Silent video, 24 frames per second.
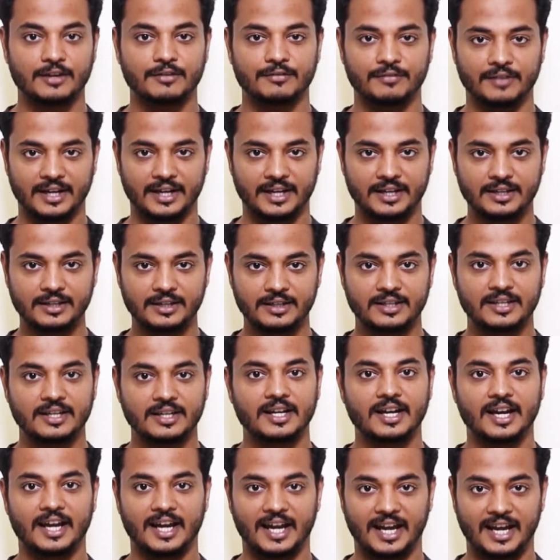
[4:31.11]
where
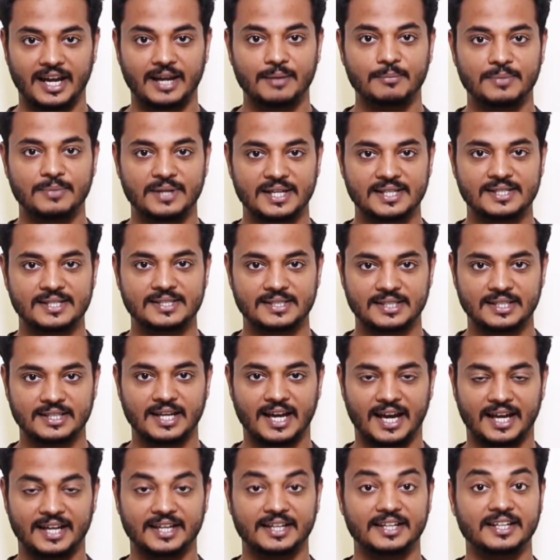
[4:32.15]
a, b, c
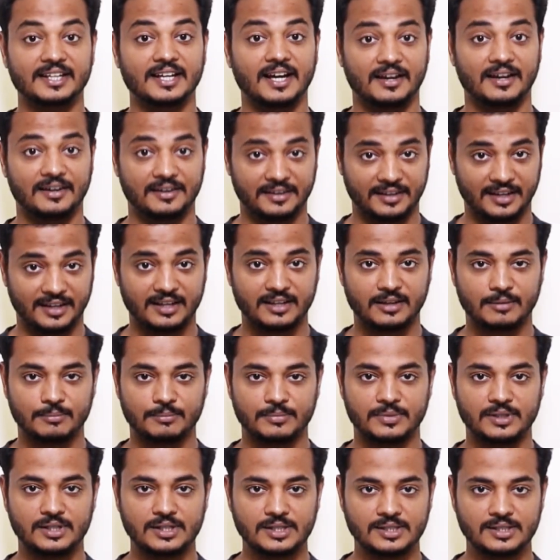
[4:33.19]
and d are real
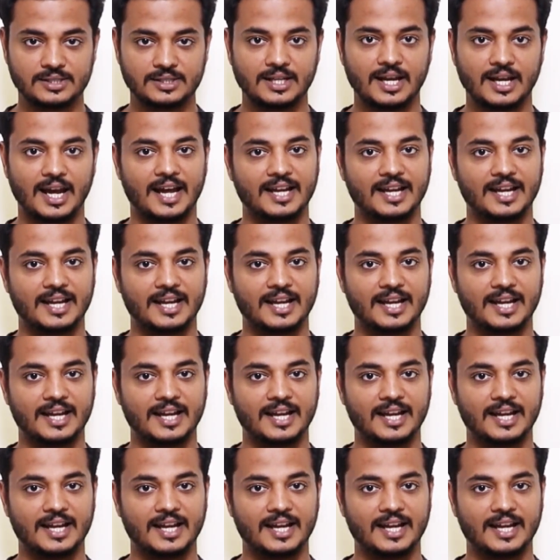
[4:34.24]
numbers